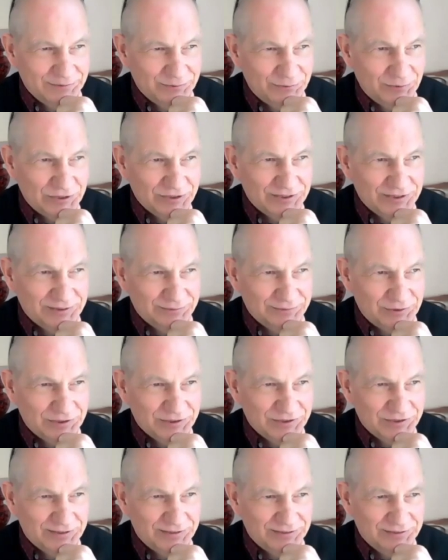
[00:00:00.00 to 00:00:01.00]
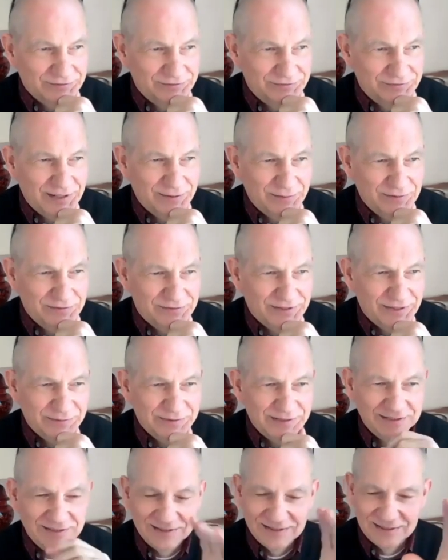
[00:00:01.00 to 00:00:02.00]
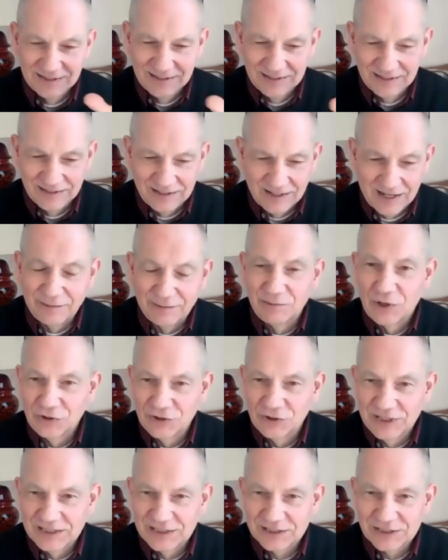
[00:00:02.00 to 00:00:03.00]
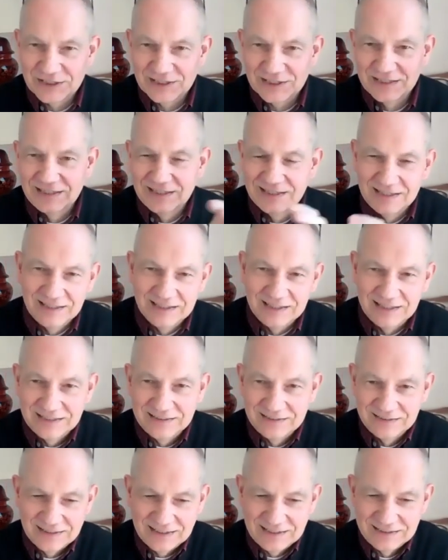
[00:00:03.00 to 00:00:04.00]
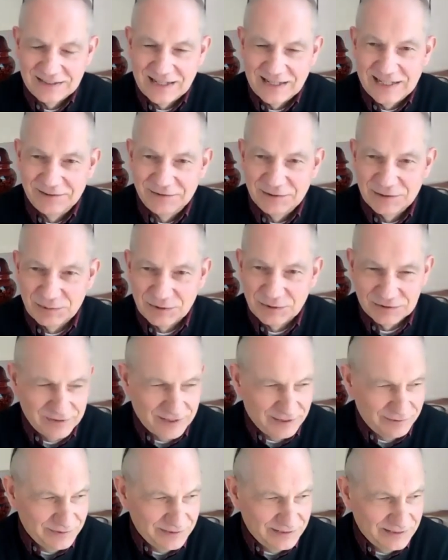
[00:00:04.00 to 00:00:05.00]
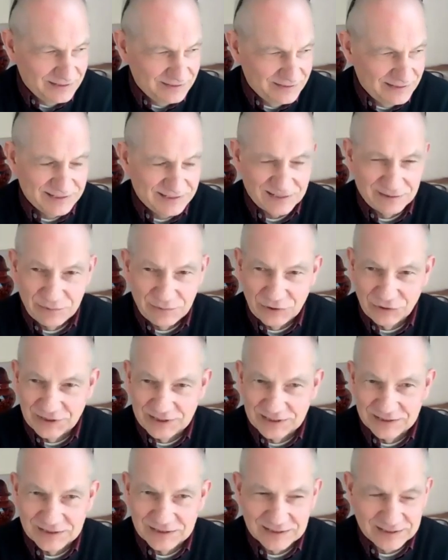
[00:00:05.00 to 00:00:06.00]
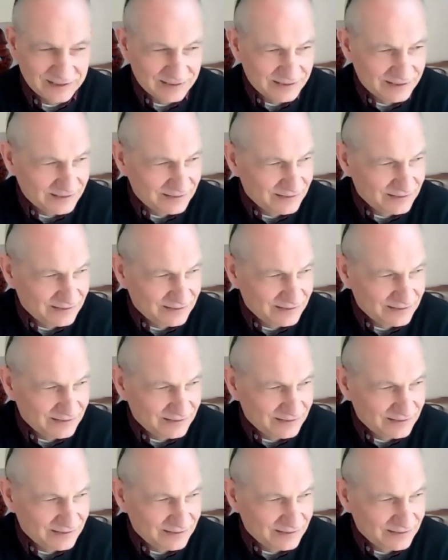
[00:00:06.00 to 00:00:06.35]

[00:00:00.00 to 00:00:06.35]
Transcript: water was very, very harmonious, and the hatred was very disharmonious.